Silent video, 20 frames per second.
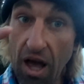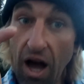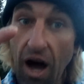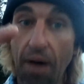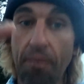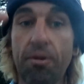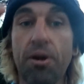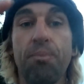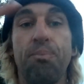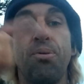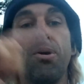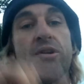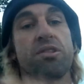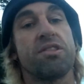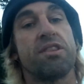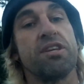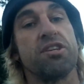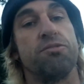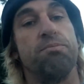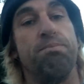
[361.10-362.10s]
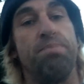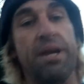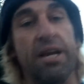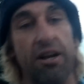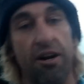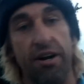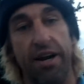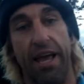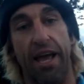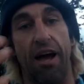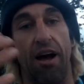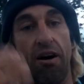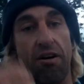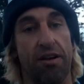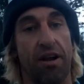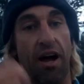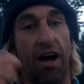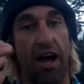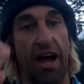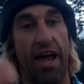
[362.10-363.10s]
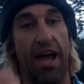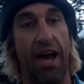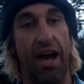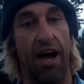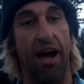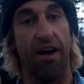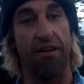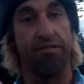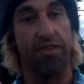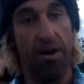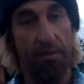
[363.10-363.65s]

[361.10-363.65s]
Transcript: I'm gonna put this beer down. I have.